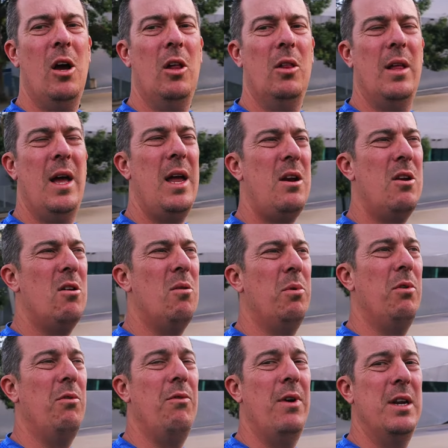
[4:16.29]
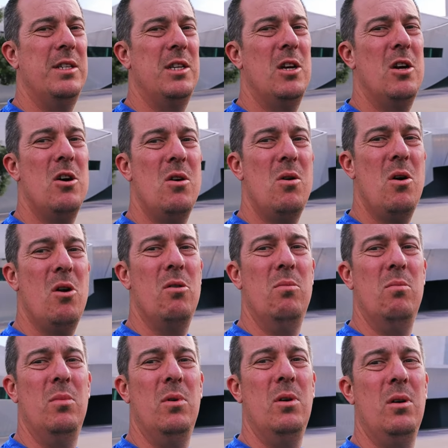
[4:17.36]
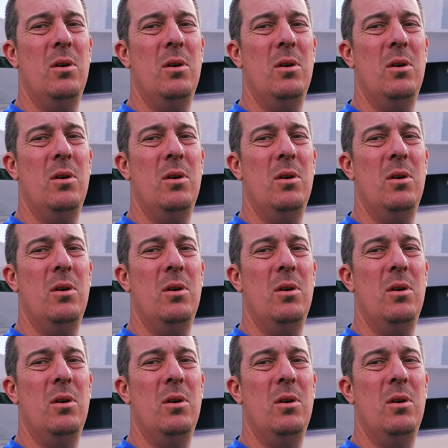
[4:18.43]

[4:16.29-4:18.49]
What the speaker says: all lined up, ready to go home.